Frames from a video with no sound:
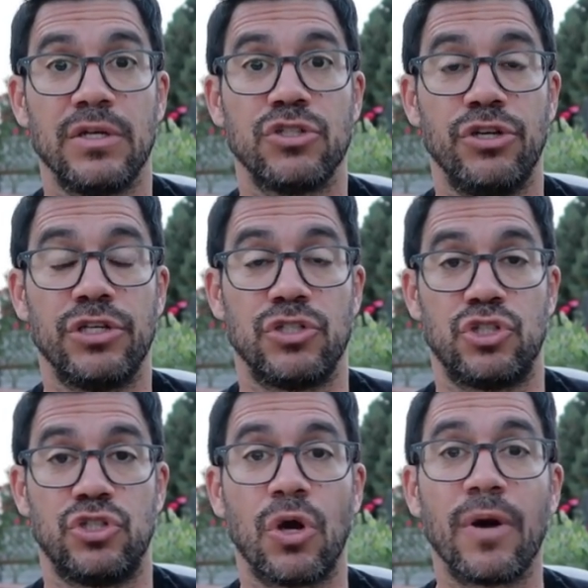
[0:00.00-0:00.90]
So you can
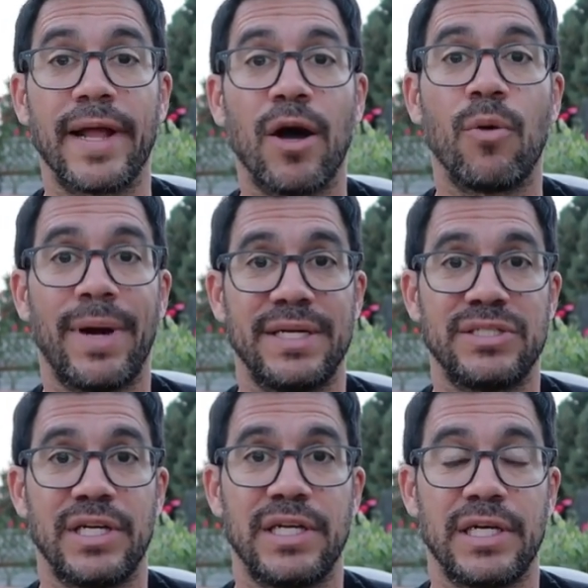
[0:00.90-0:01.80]
start out by
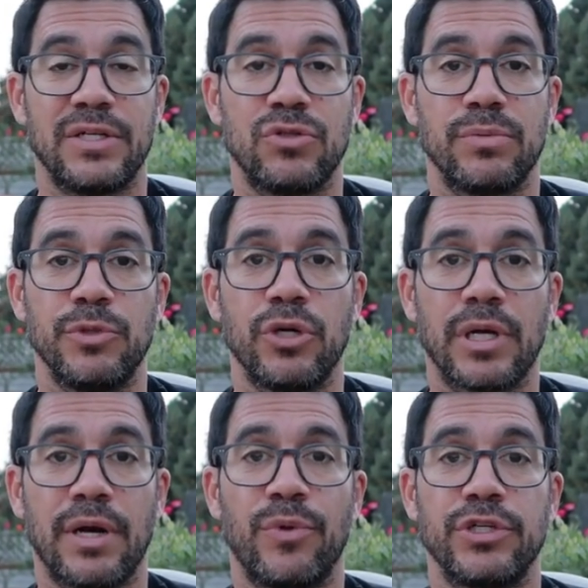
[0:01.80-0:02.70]
saying that to them.
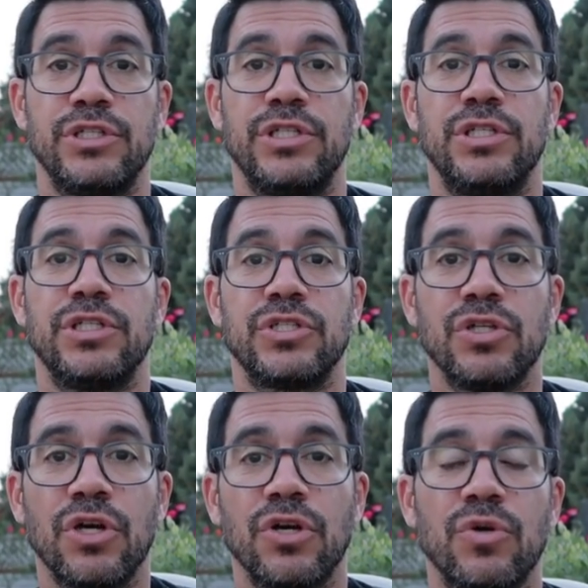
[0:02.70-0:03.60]
Look, I want you to just
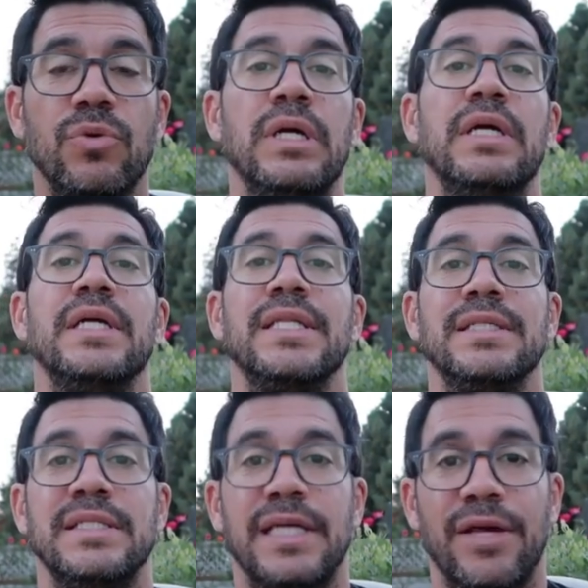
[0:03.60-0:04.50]
know
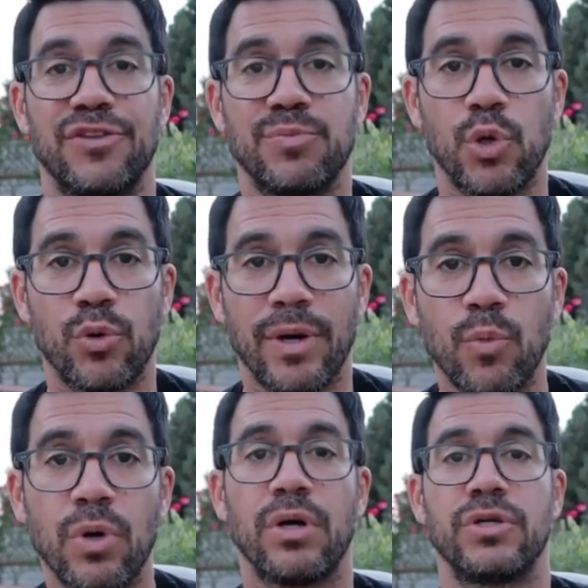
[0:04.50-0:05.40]
this is how this
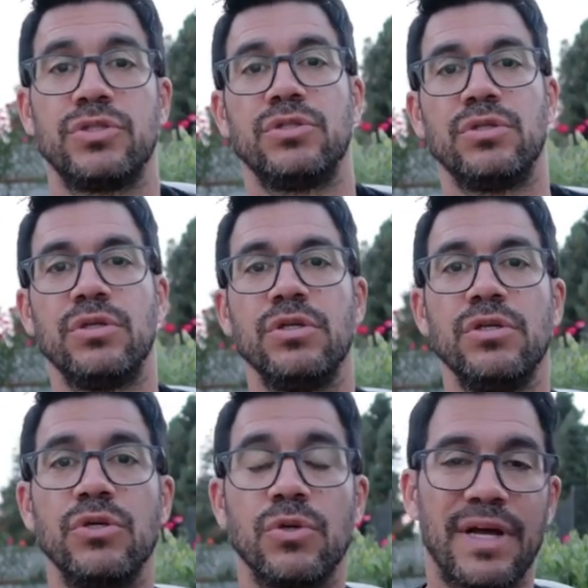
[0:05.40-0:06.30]
program works.
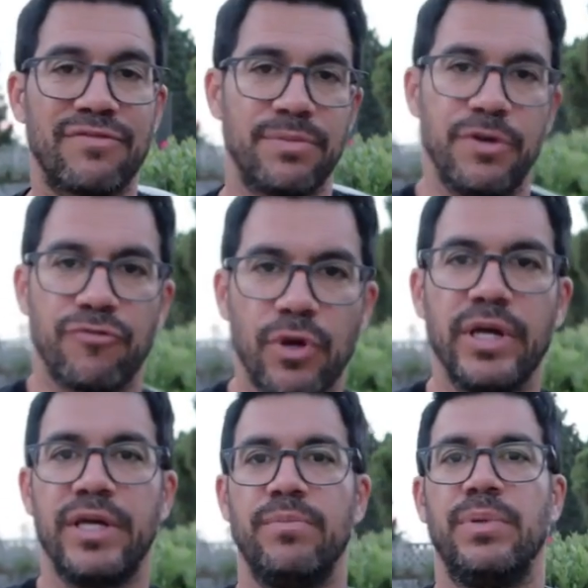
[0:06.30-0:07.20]
You don't have to be
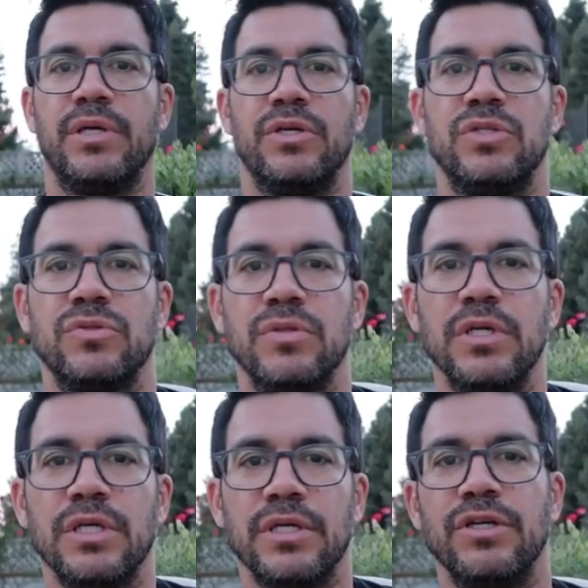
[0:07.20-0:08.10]
afraid, because
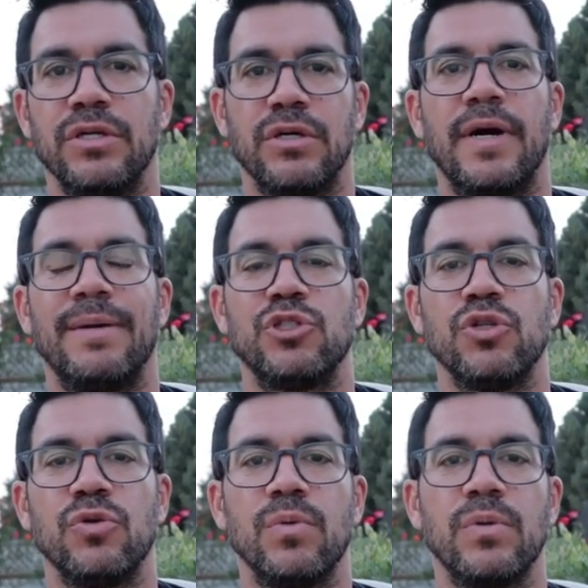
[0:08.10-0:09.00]
I'm
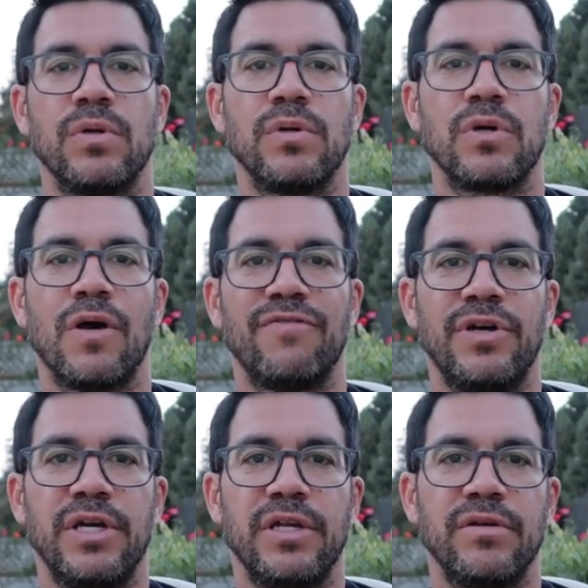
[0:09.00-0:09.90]
so
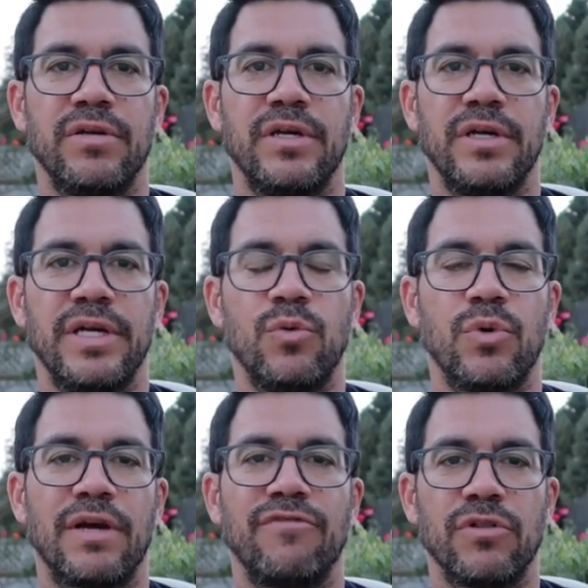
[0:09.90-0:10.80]
confident in
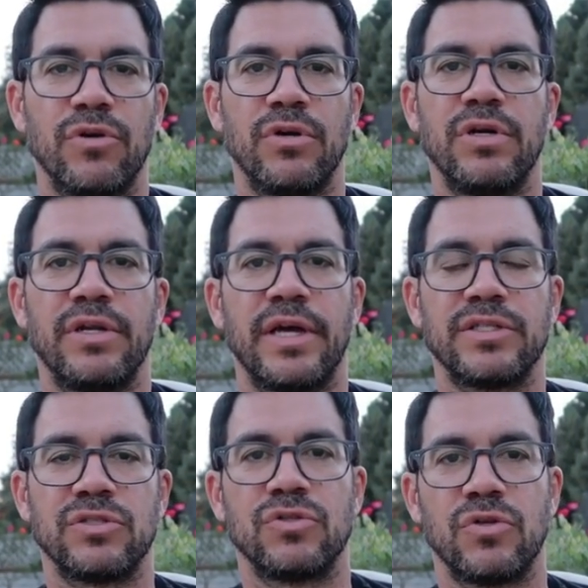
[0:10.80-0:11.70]
what I've learned
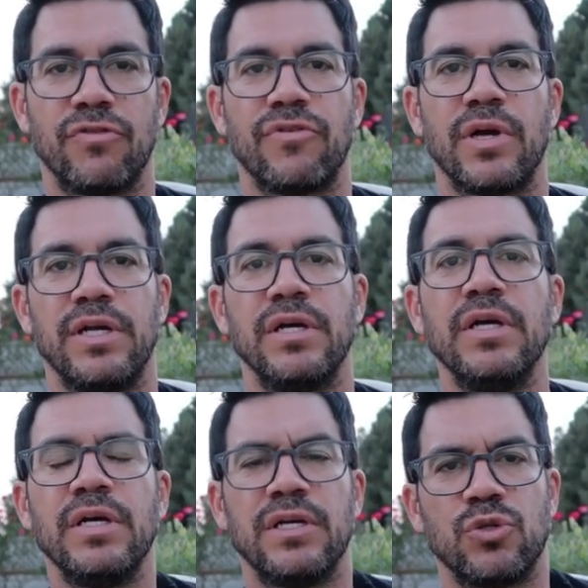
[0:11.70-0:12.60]
as a certified
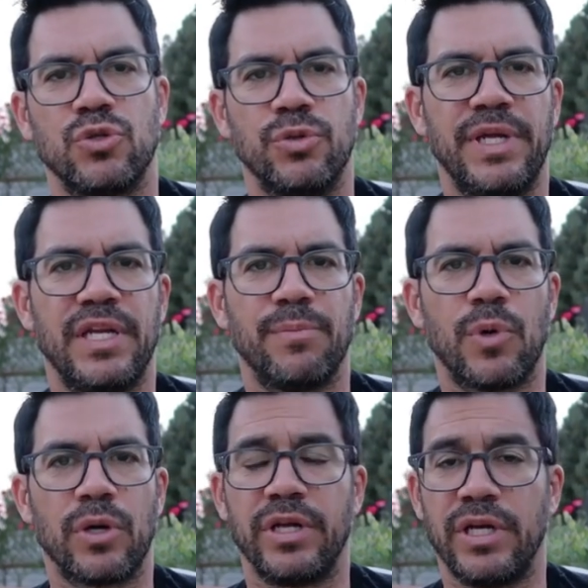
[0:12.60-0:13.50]
social media
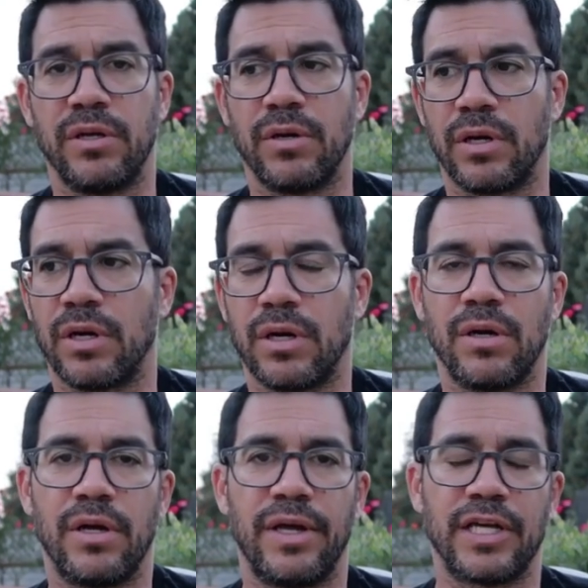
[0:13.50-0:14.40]
marketing
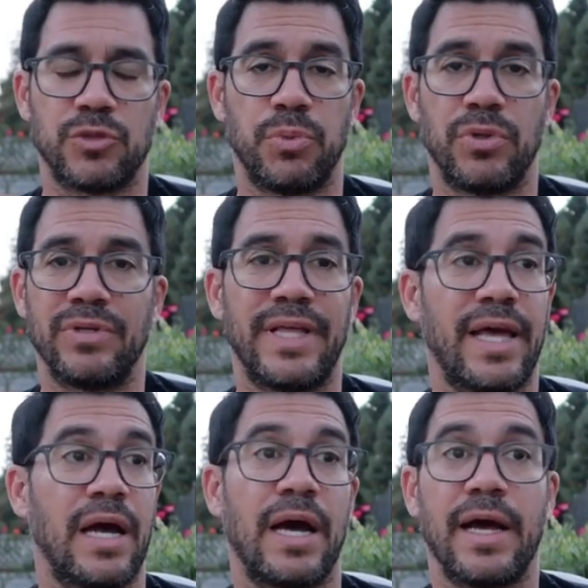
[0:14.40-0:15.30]
expert
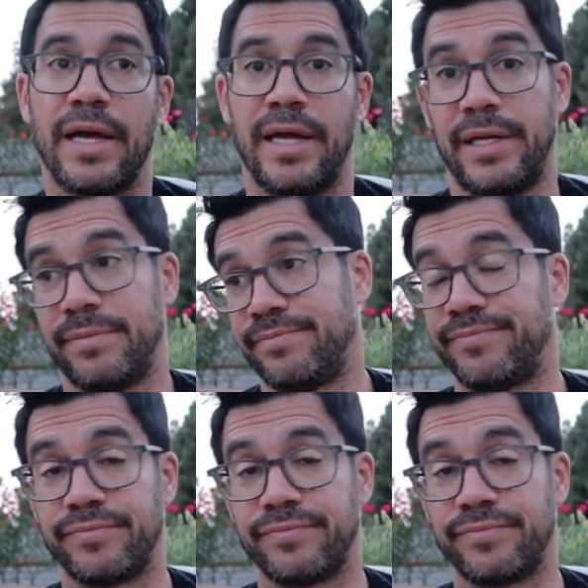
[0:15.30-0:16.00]
that I'm